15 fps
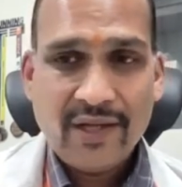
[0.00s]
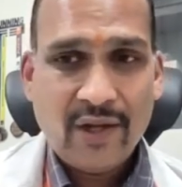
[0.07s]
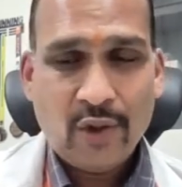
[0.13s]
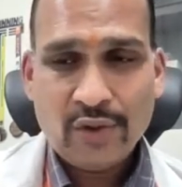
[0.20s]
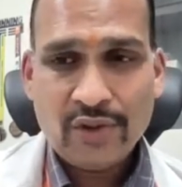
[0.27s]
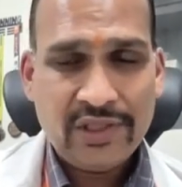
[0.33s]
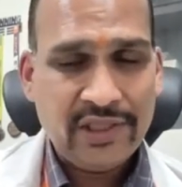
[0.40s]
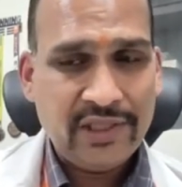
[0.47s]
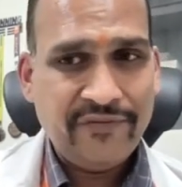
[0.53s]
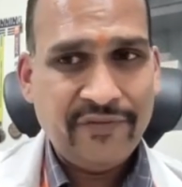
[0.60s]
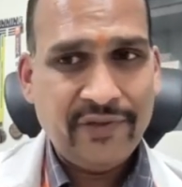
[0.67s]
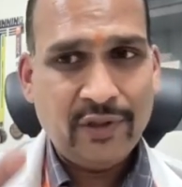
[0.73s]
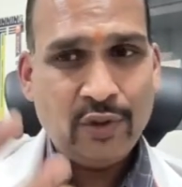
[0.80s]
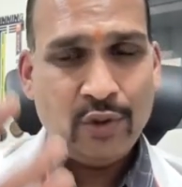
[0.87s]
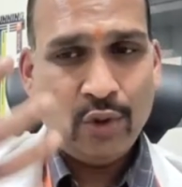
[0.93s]
oxygen
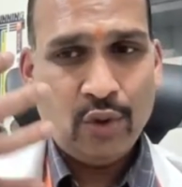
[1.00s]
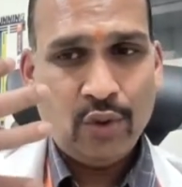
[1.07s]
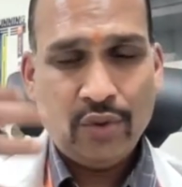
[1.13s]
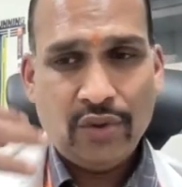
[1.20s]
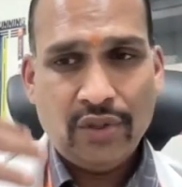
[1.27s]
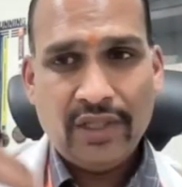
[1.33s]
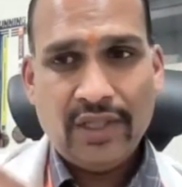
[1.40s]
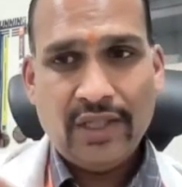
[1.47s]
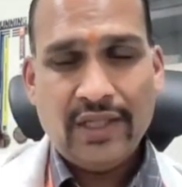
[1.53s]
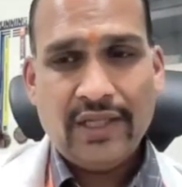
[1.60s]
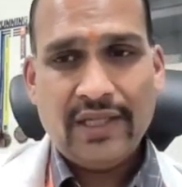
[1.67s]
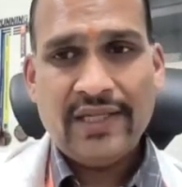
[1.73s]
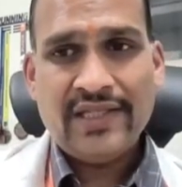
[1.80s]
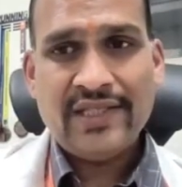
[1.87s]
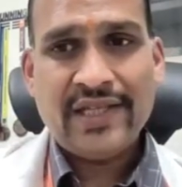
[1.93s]
will go
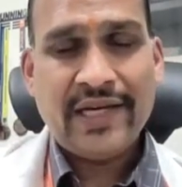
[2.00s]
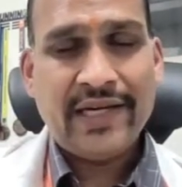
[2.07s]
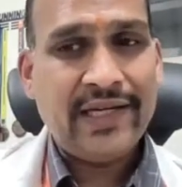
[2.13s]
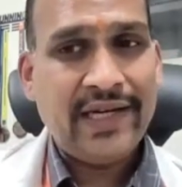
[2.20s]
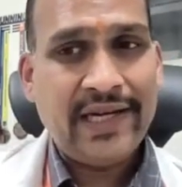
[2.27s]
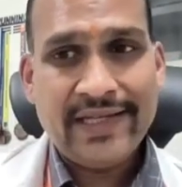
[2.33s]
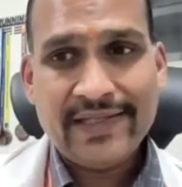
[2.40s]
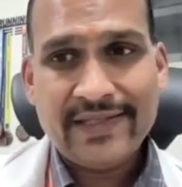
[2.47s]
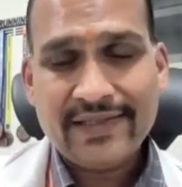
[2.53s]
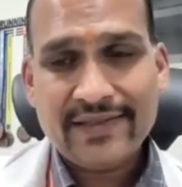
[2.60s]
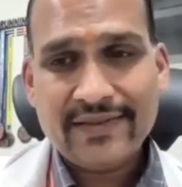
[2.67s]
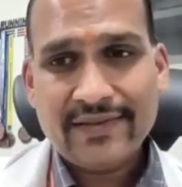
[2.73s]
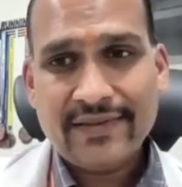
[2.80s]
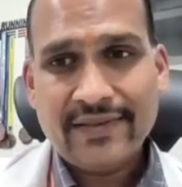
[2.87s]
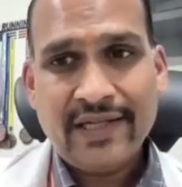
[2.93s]
inside less
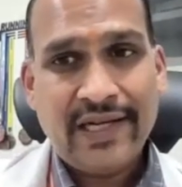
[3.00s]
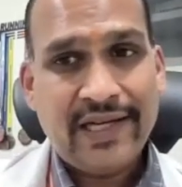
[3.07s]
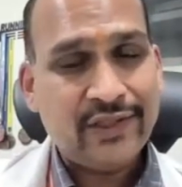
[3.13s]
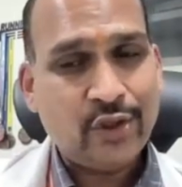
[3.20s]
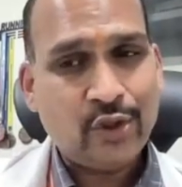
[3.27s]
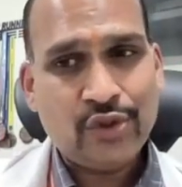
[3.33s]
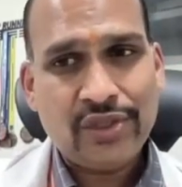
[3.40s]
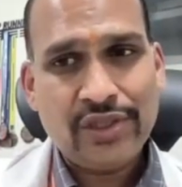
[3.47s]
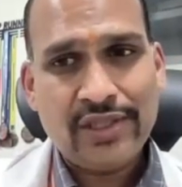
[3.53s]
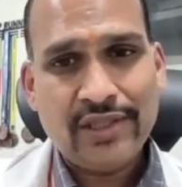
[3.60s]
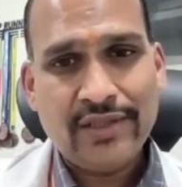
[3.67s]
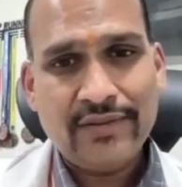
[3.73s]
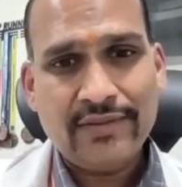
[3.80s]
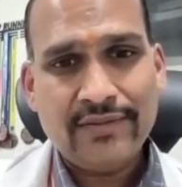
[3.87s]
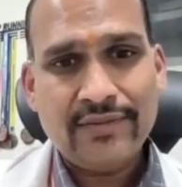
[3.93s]

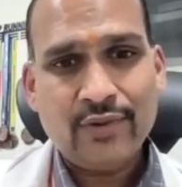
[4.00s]
oxygen